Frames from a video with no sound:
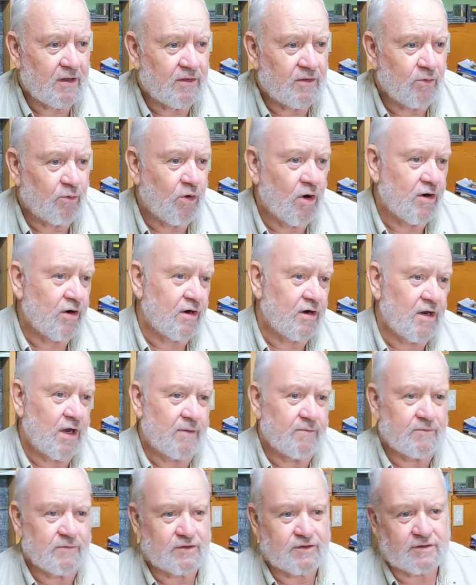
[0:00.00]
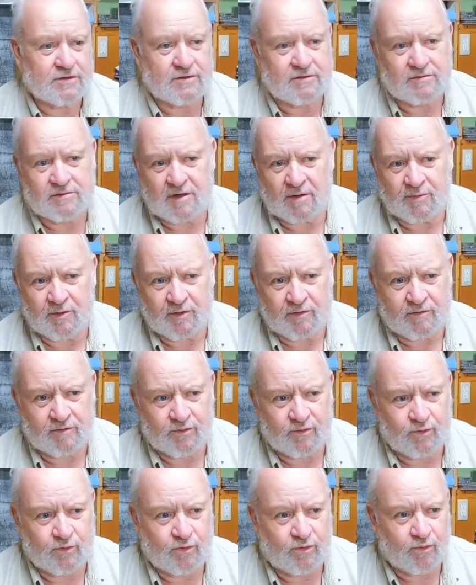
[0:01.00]
the water comes about
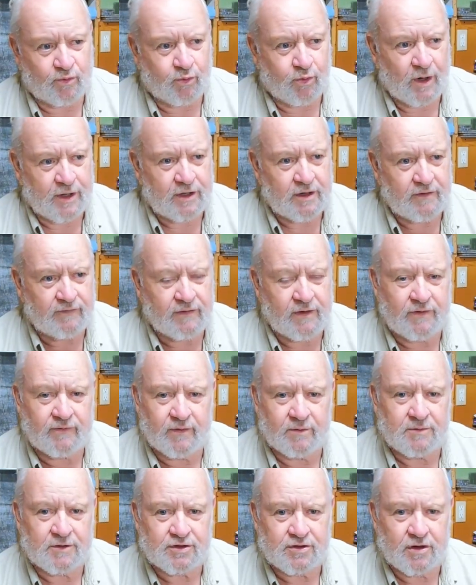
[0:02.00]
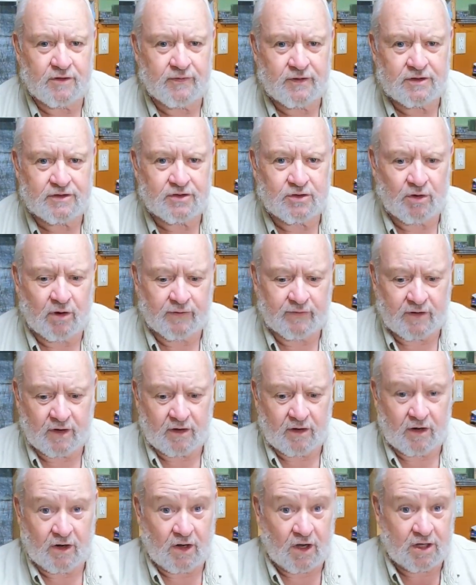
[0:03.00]
20 feet from the surface, so I've
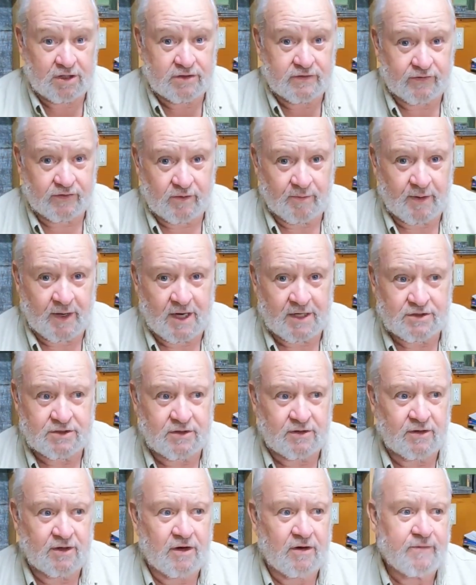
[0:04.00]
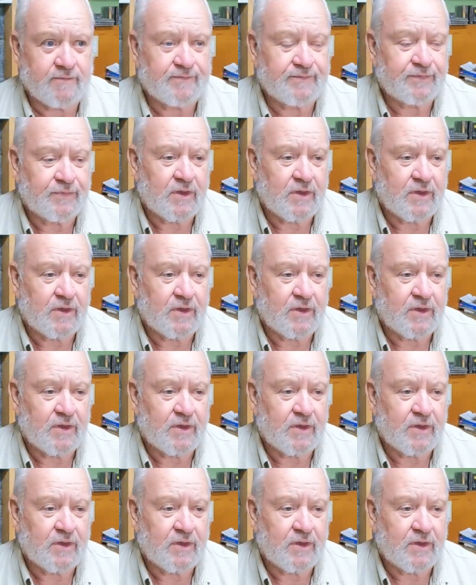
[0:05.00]
got lots of capacity there,